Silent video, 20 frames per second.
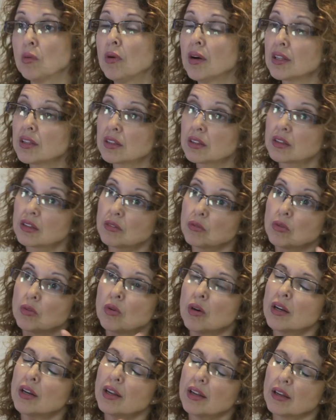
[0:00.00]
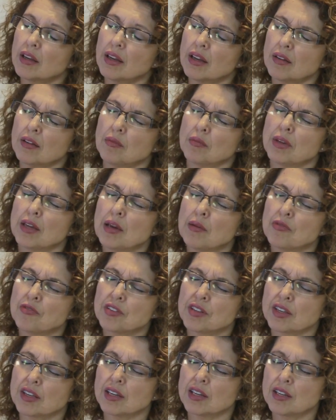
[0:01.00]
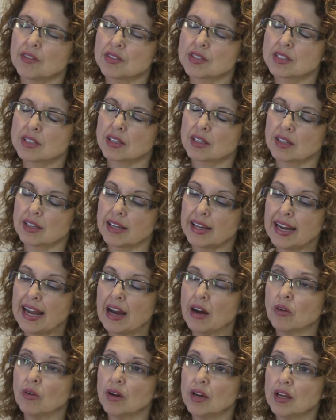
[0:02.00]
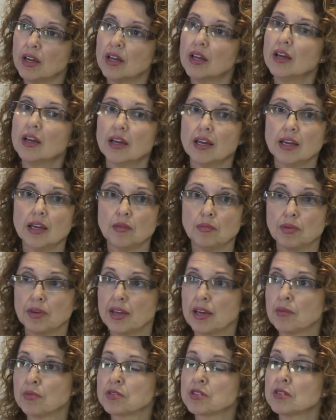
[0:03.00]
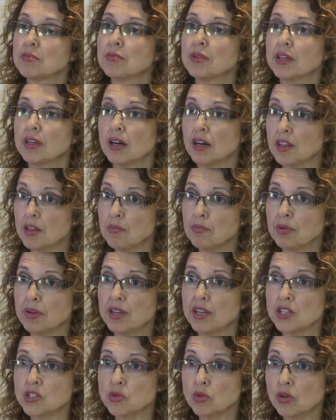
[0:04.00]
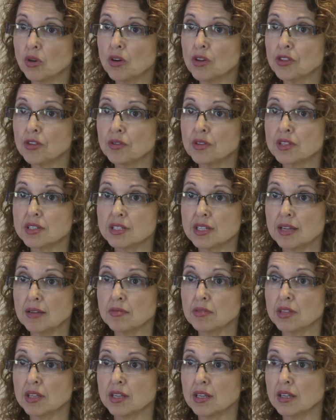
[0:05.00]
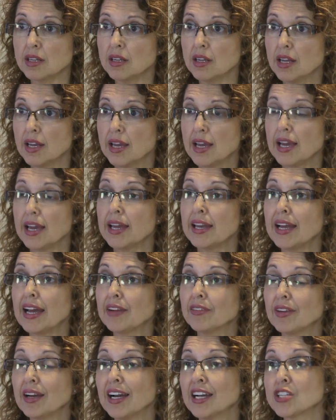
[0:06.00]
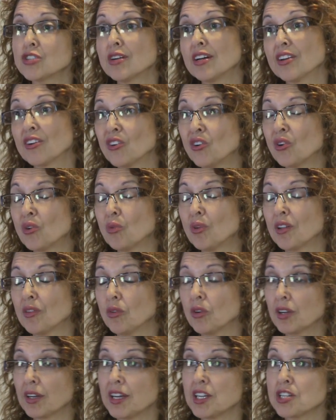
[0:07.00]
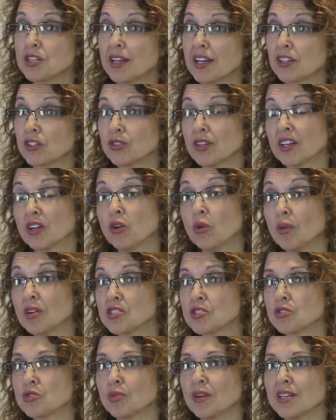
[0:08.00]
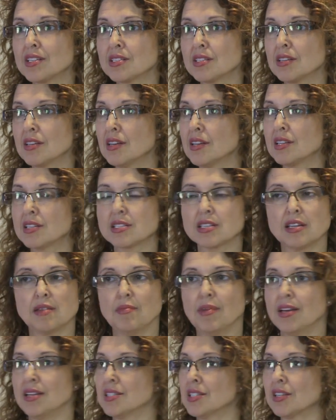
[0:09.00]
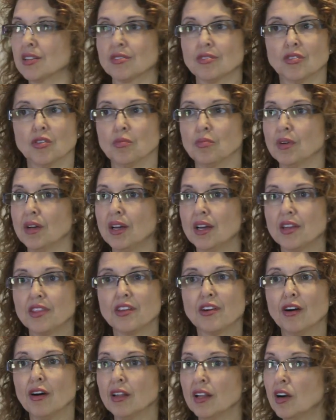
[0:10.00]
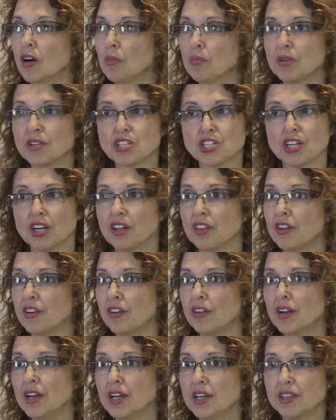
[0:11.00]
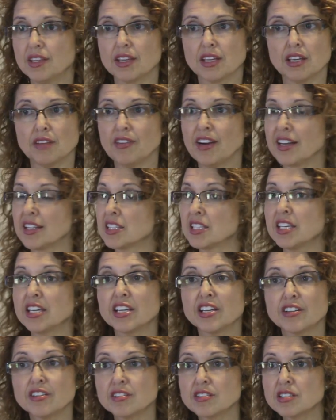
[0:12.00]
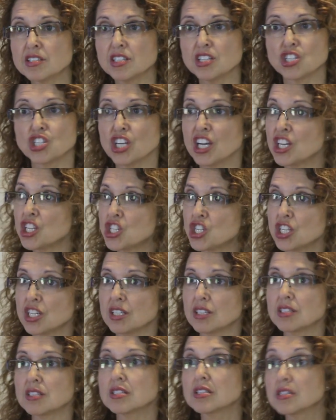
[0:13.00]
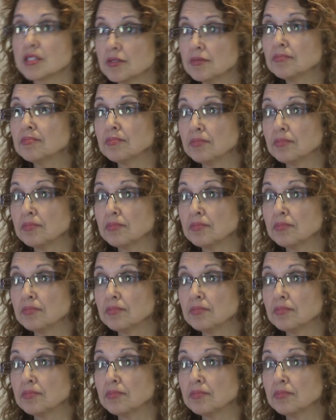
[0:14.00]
want we want be able for the caregivers to get out and be able to meet other peers who are going through the same thing. And I, I try to go one, occasionally, I try to go once or twice a year, and it's an amazing group. They all help each other, they give ideas, suggestions,